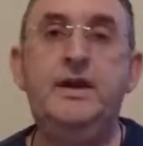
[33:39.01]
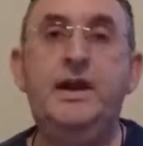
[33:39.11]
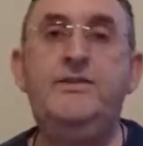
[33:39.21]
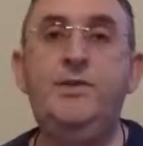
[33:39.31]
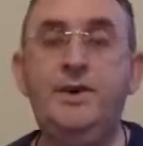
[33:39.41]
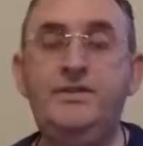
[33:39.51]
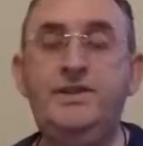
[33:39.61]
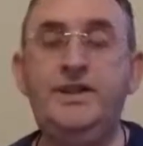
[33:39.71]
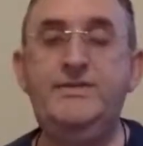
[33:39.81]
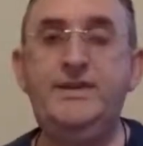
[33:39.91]
Have a
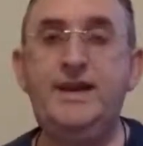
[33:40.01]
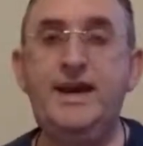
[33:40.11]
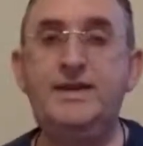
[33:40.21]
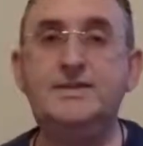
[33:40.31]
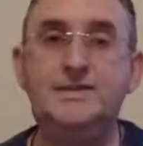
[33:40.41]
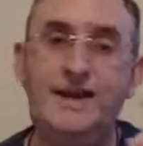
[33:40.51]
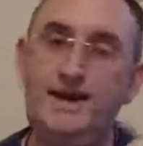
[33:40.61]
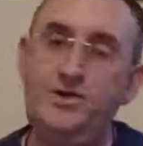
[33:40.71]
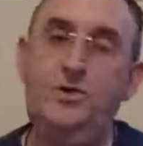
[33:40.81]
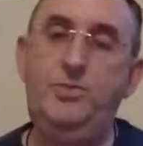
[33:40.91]
wonderful evening, guys,
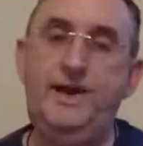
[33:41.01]
and God